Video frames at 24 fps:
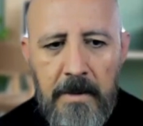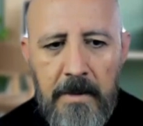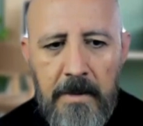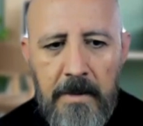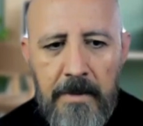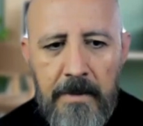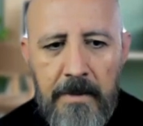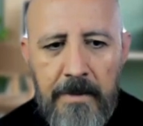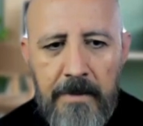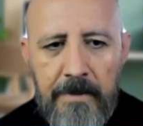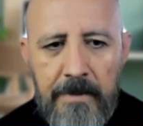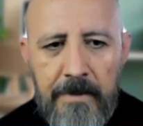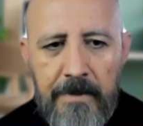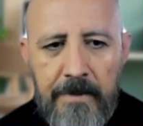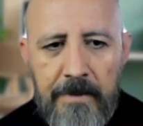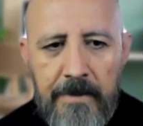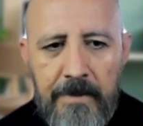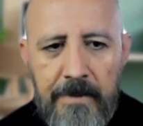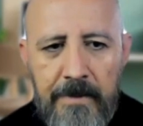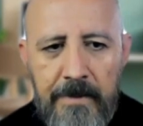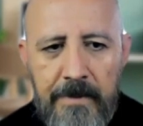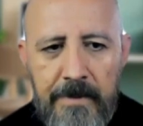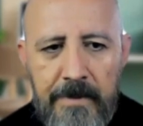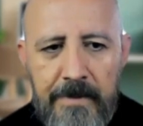
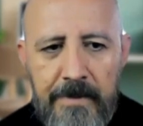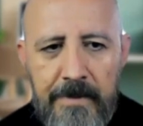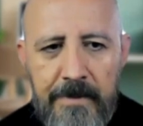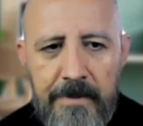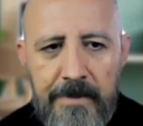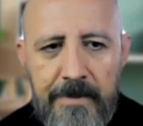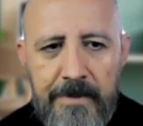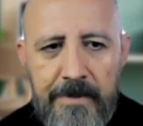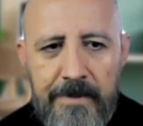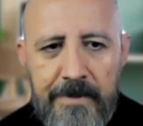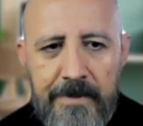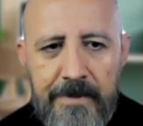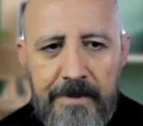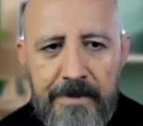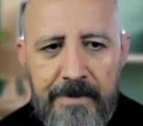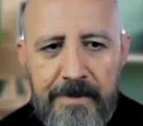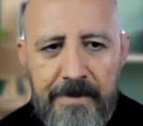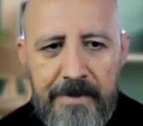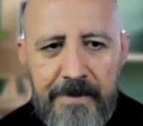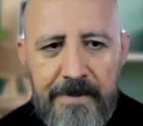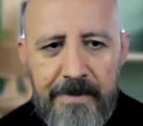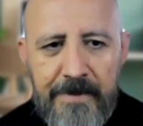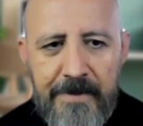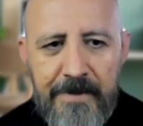
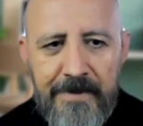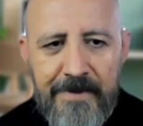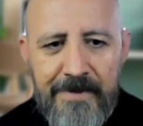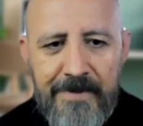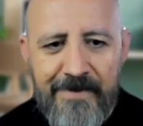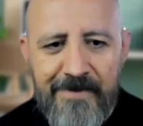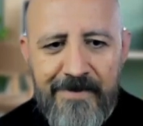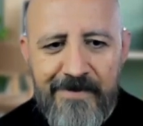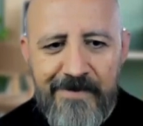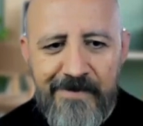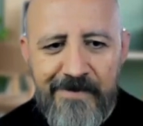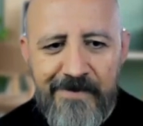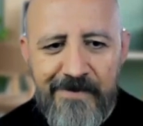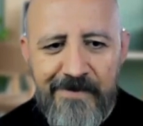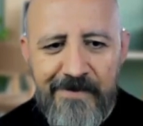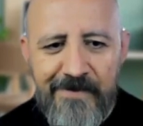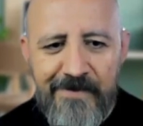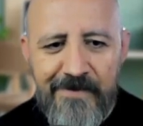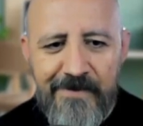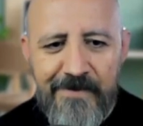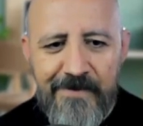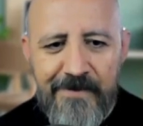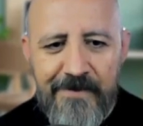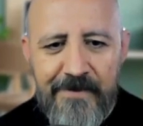
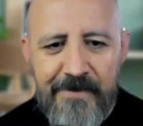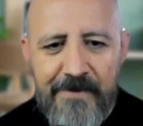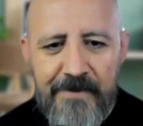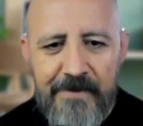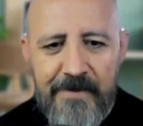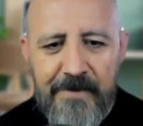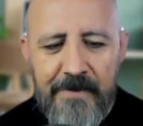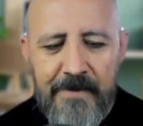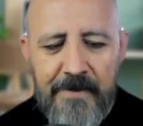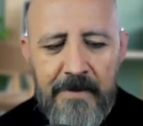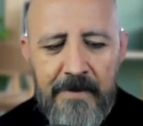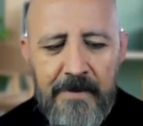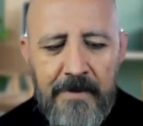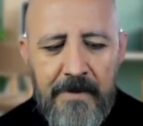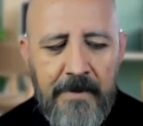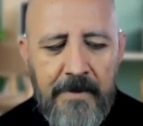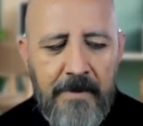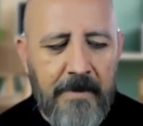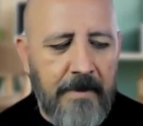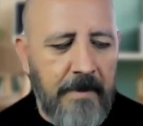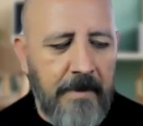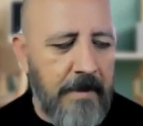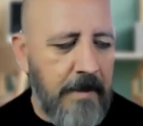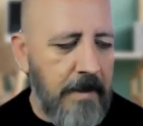
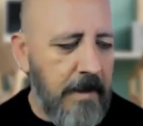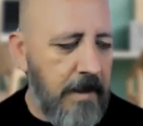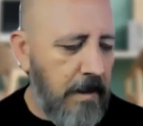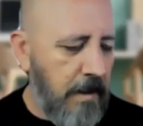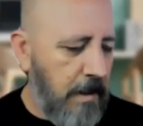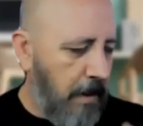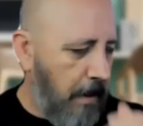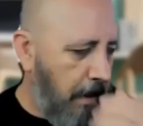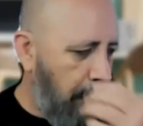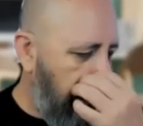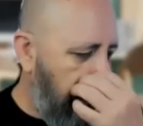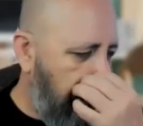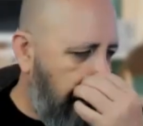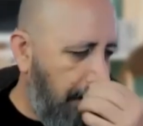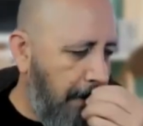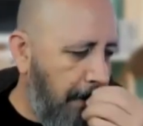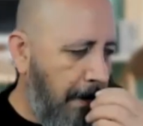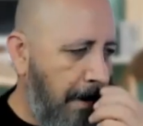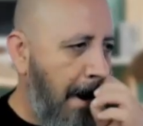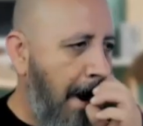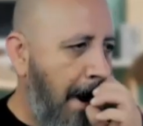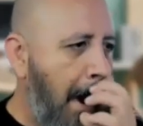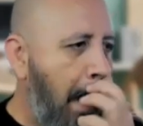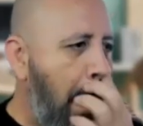
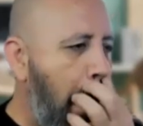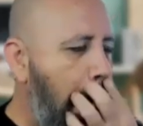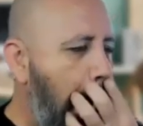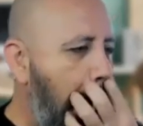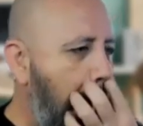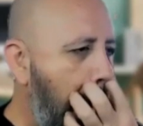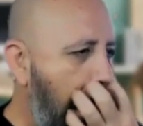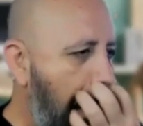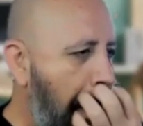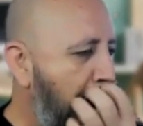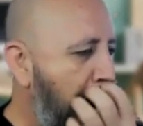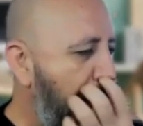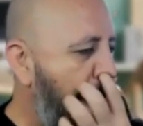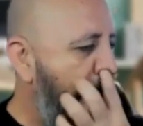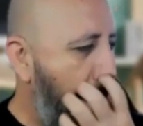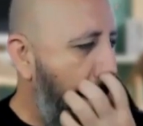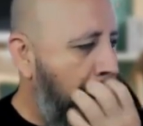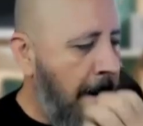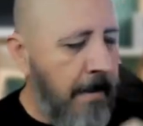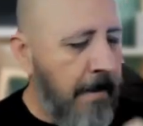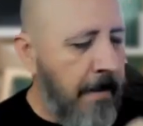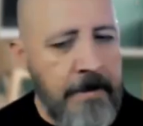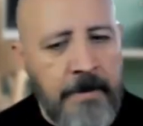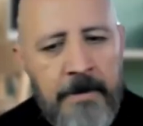
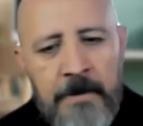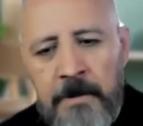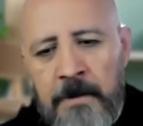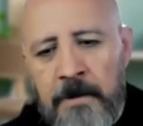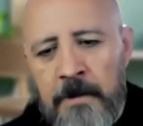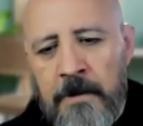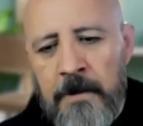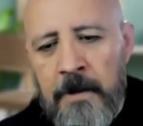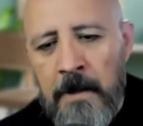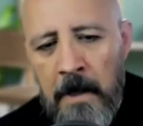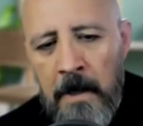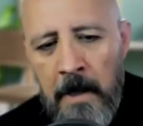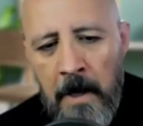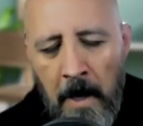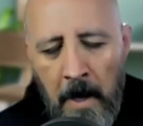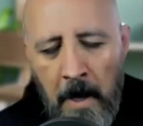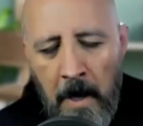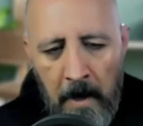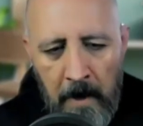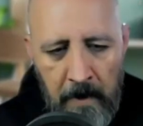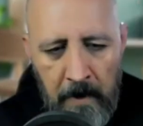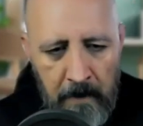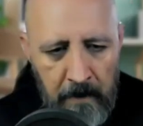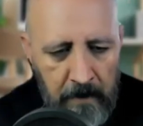
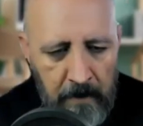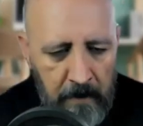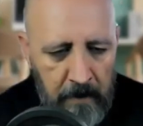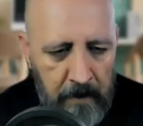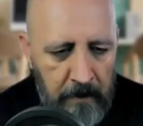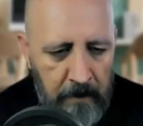(not speaking)